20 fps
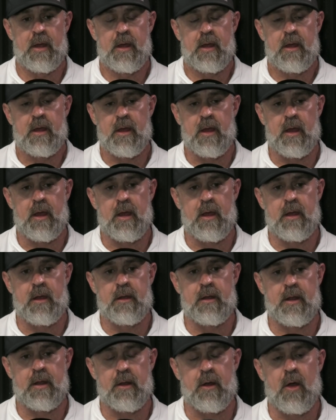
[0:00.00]

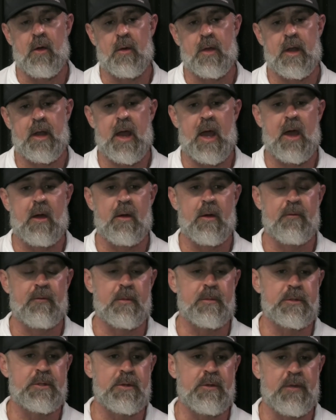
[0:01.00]
in Okinawa
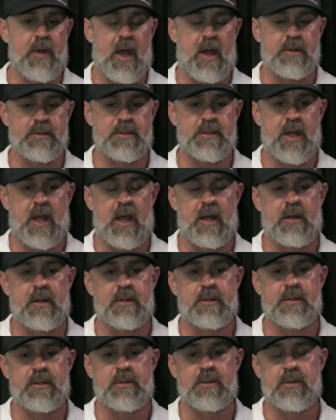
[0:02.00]
from 2008
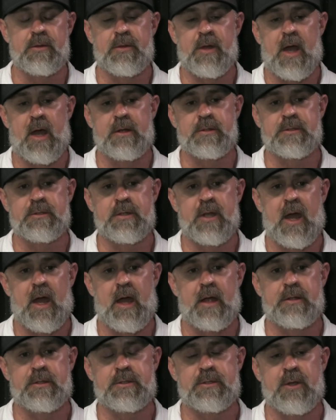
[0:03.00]
into
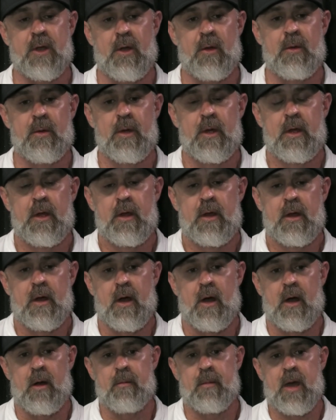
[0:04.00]
2009. So
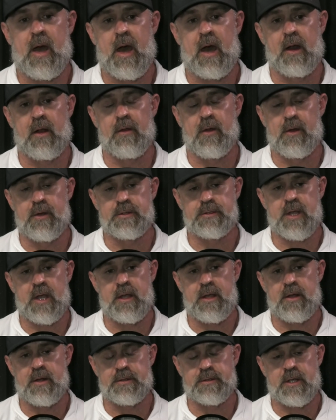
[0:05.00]
out of those 8
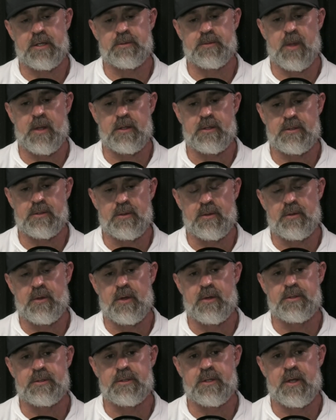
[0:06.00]
years, I spent 2 of
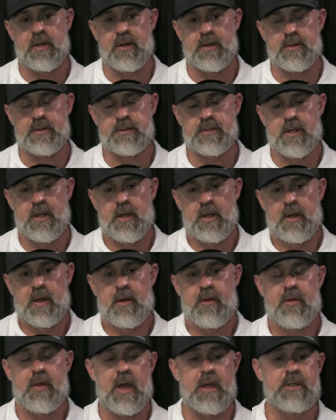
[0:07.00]
those years
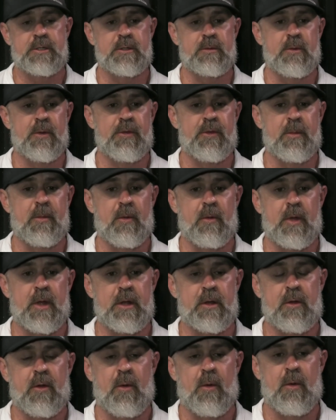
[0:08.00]
stationed with the
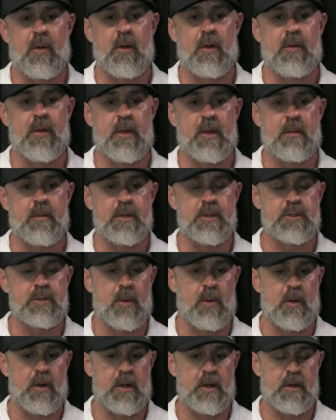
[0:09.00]
Marine Corps, and then the
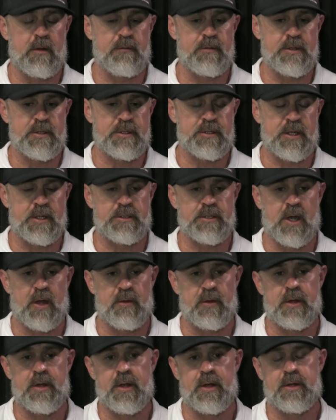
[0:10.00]
majority of the 6
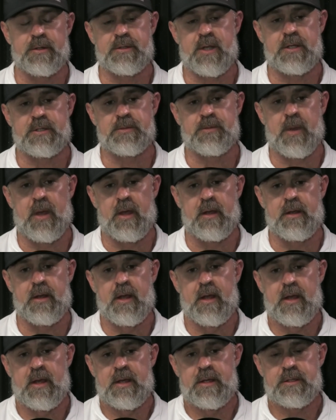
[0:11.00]
other years I spent
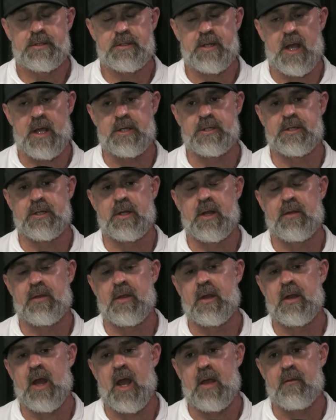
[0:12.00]
stationed at
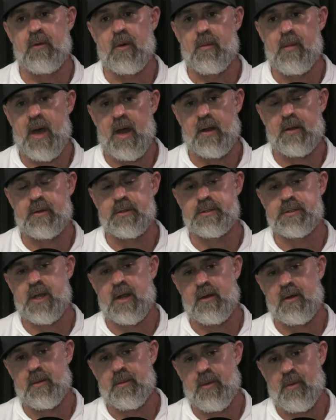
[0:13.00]
the Naval Medical
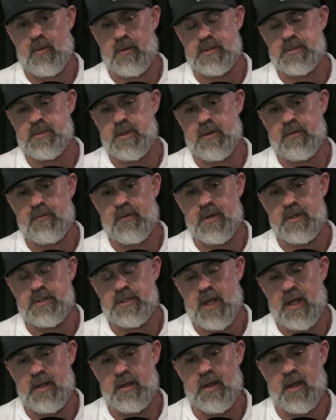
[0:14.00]
Center in Portsmouth,
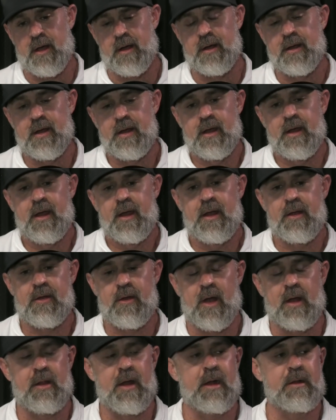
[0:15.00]
Virginia. And so
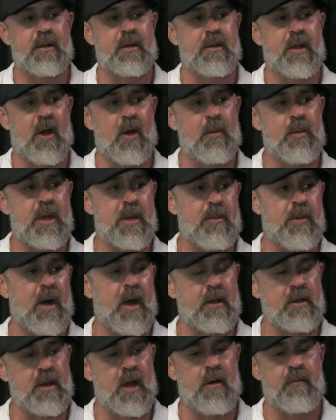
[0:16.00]
I like to tell people
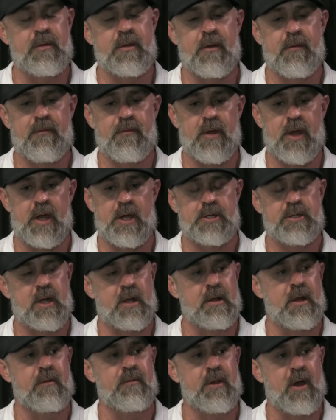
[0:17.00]
I love to fish. I
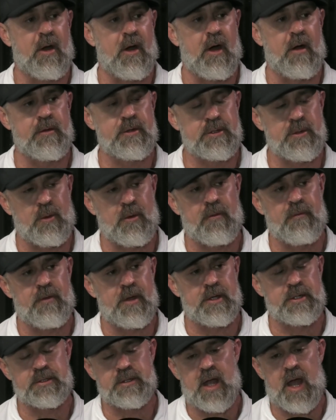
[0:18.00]
love to offshore
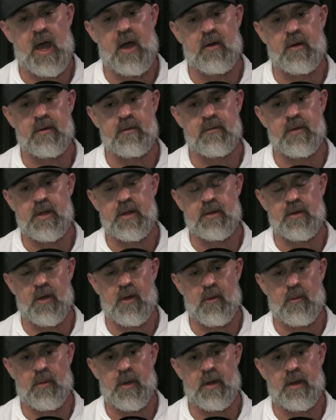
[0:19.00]
fish now in
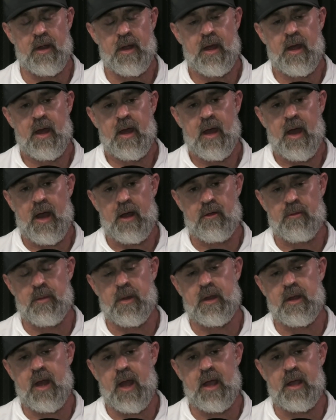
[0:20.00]
Vero, but I
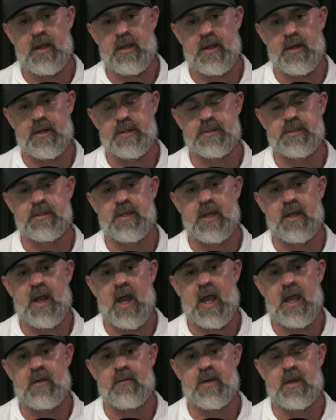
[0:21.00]
spent 8 years in the
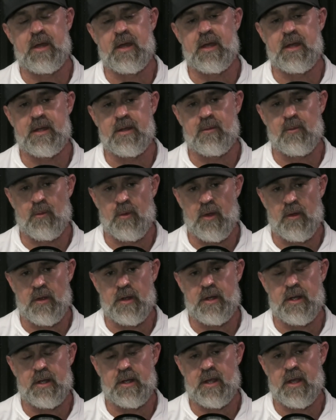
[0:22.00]
Navy and really
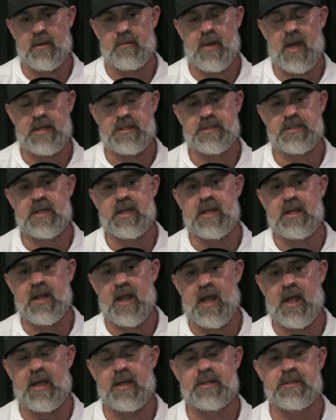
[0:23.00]
didn't get my sea
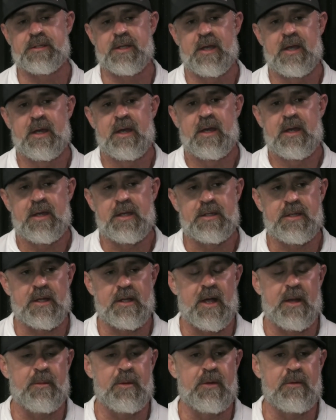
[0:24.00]
legs
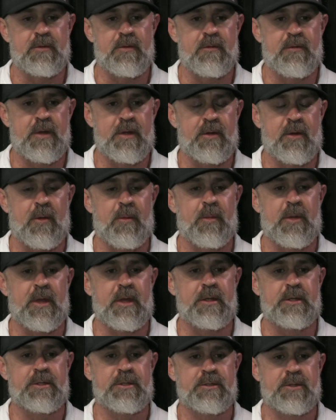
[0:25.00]
until I moved to Vero
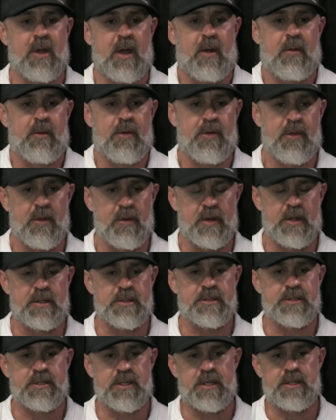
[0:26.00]
Beach. So I was still
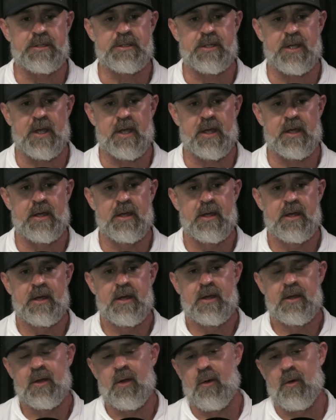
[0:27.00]
getting seasick
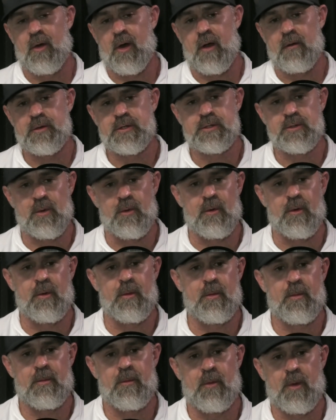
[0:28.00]
going
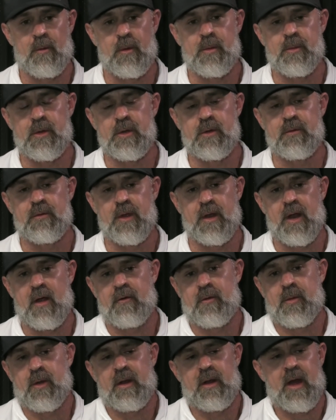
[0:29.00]
offshore when we moved, and
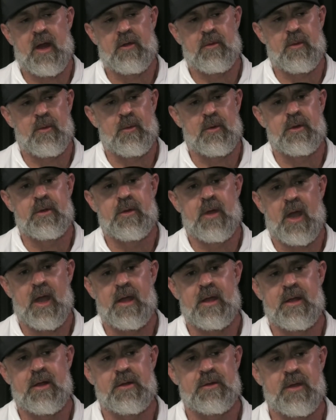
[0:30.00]
everybody asked me, weren't you 8
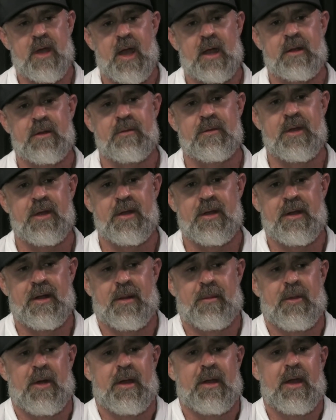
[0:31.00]
years active duty? And
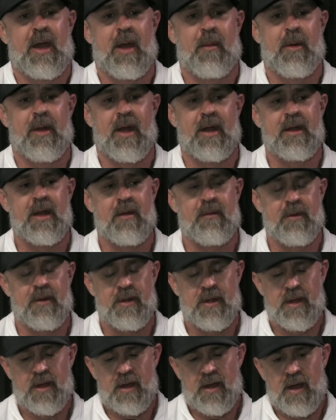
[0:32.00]
I'm like, yeah, but I never
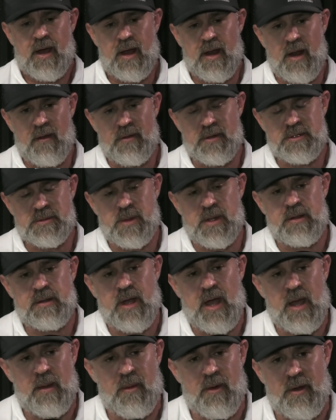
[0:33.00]
spent
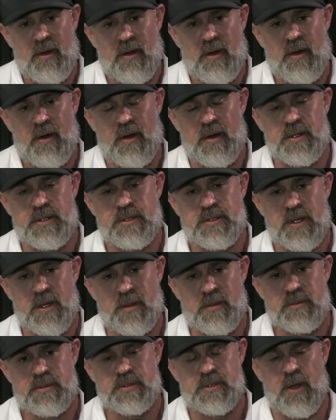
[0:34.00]
time on a
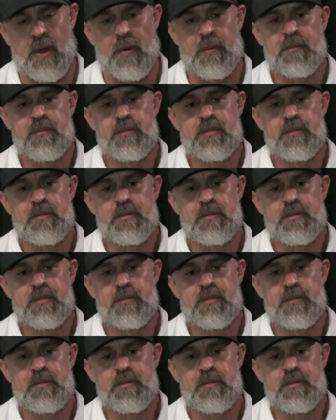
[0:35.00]
ship. So